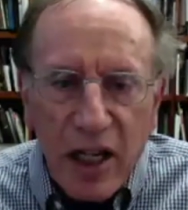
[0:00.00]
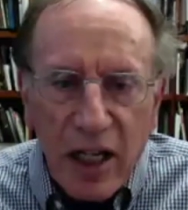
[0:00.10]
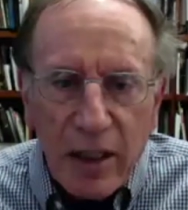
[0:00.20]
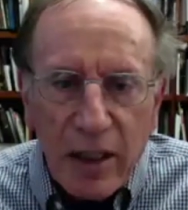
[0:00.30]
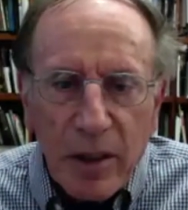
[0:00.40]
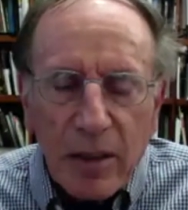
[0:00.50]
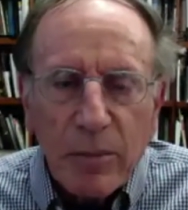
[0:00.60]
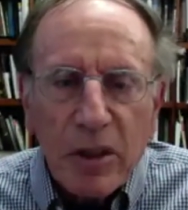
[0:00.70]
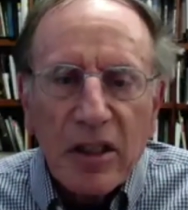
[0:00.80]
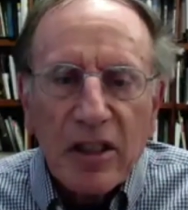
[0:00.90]
occupied
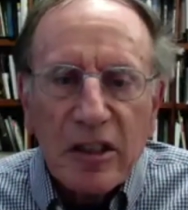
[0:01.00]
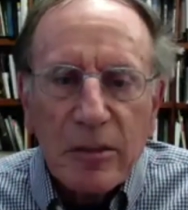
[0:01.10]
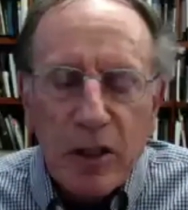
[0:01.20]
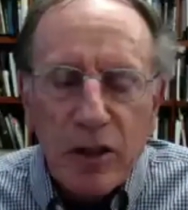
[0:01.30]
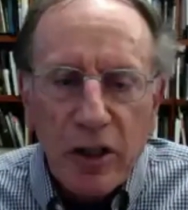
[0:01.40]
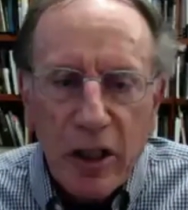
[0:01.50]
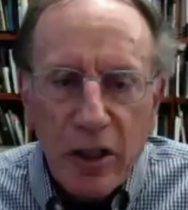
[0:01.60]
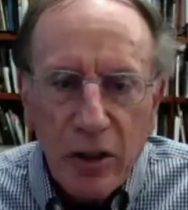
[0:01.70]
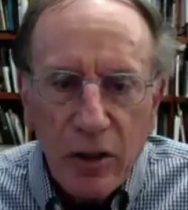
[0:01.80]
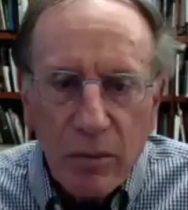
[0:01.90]
building, especially a
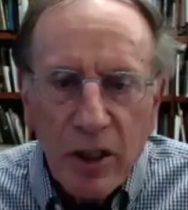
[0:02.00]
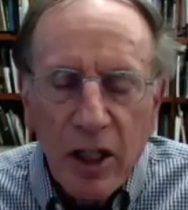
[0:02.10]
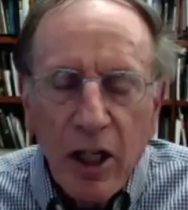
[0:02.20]
home,